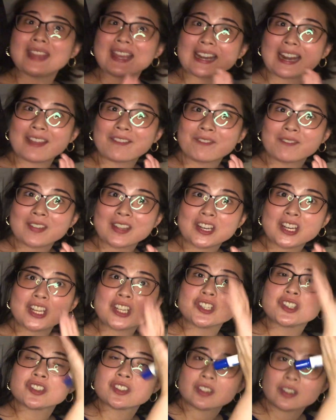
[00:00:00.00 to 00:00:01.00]
that I
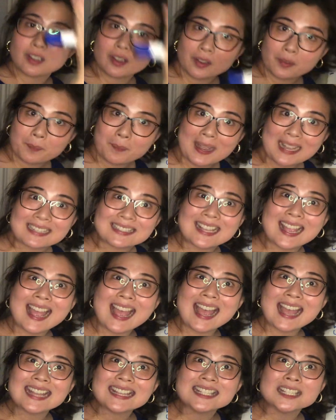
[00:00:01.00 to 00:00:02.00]
finished my
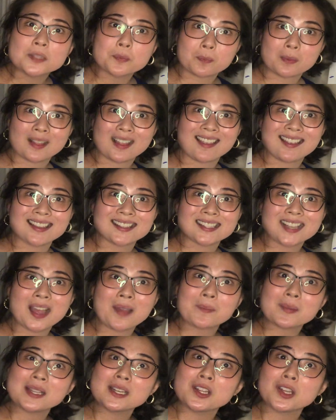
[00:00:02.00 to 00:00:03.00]
tens place,
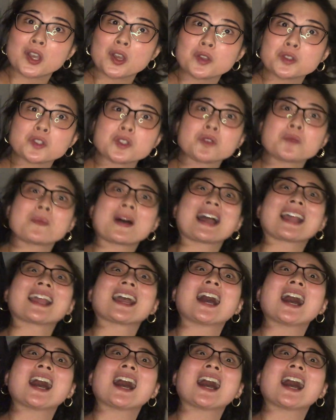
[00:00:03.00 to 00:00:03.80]
I'm going to go to my